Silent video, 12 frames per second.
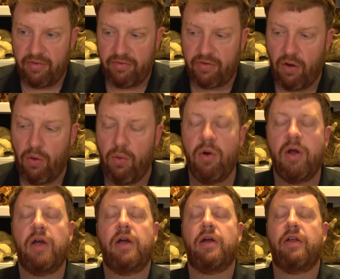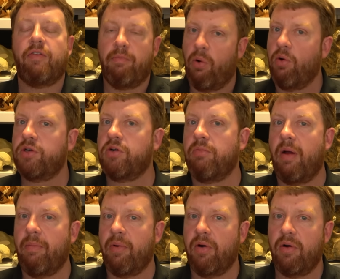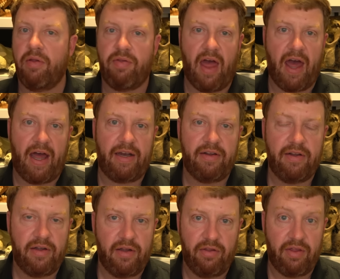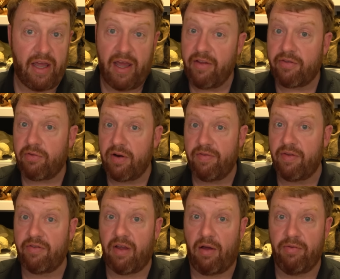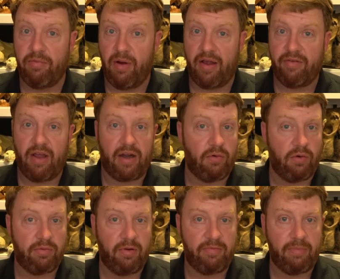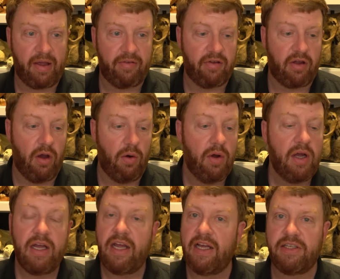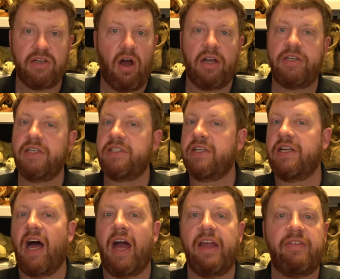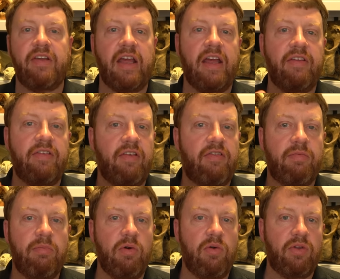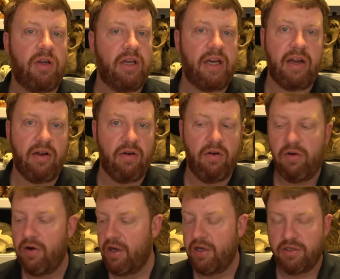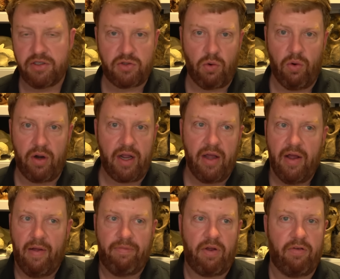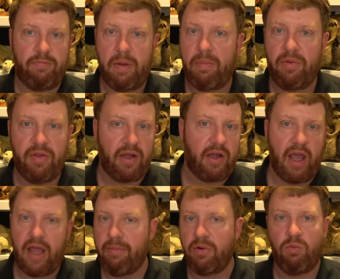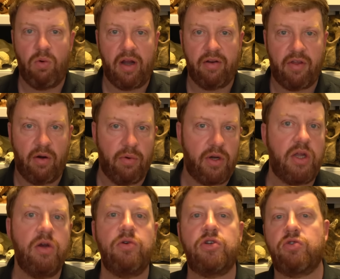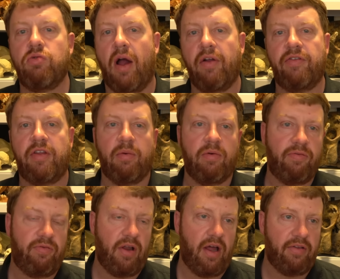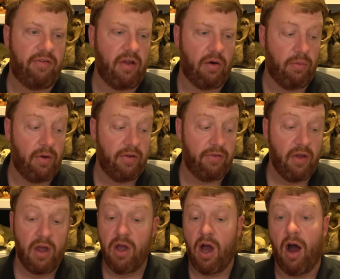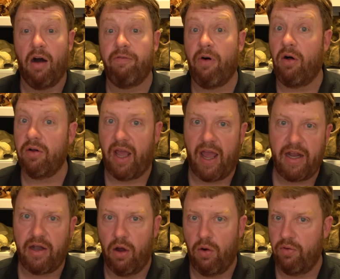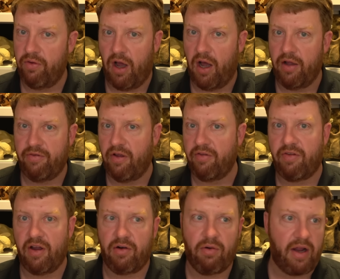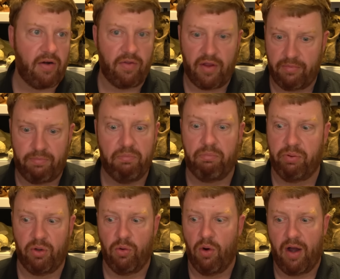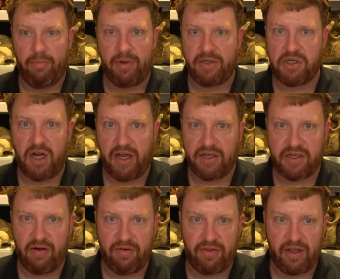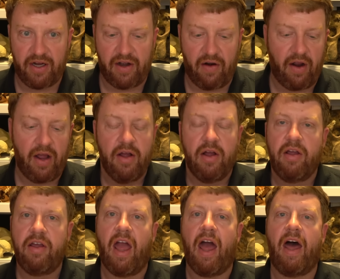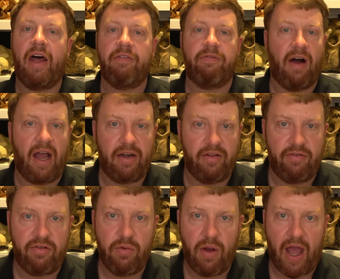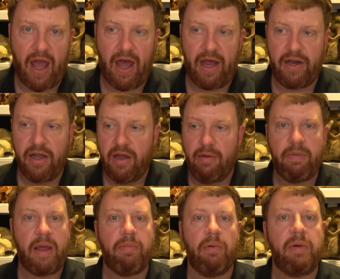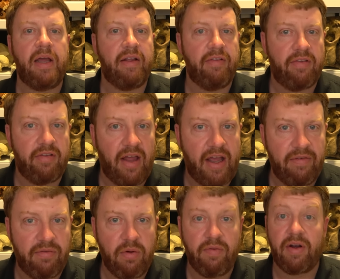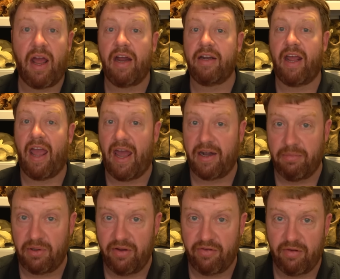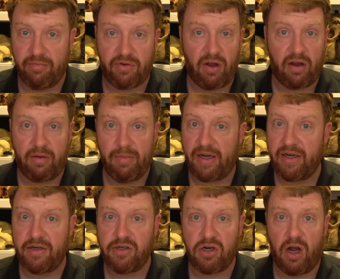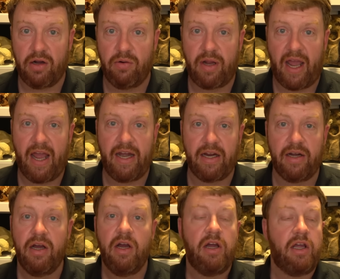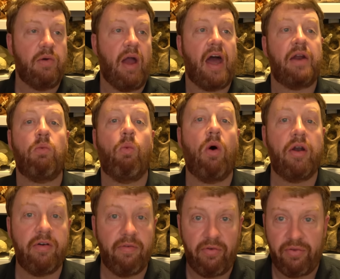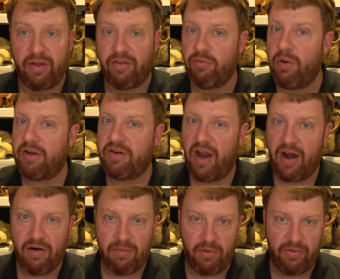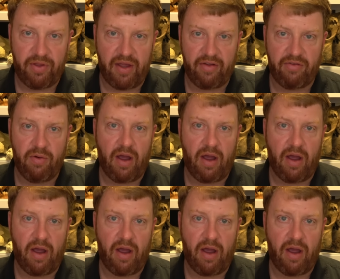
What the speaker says: So it's important to remember that the history of the Southwest and Northwest Mexico is not just a nice, easy, smooth, linear story. There's people that came and went. There were huge droughts. There were floods. There was a volcano, Sunset Crater, that blew up and changed everything in an area. You had violence. You had people being enslaved. We even had cannibalism documented in Chaco Canyon. You had wonderful things. You had terrible things.